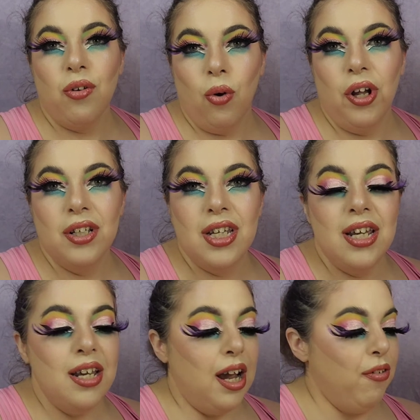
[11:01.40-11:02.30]

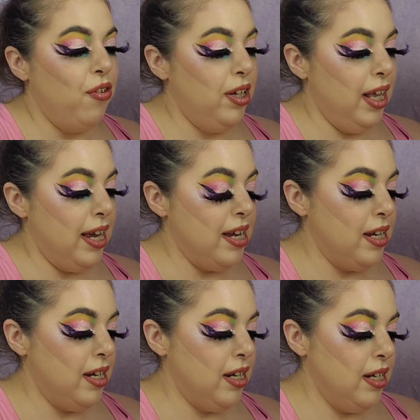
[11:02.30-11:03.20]
royalty, I feel like,
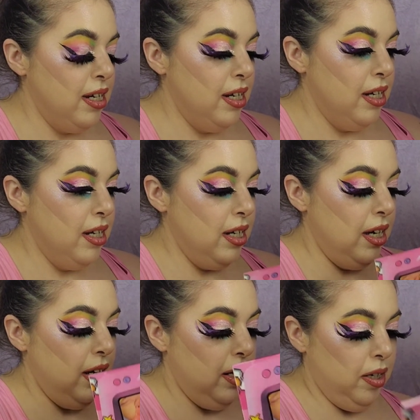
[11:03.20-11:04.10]

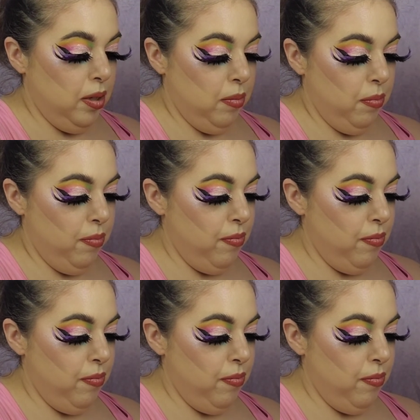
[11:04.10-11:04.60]
um,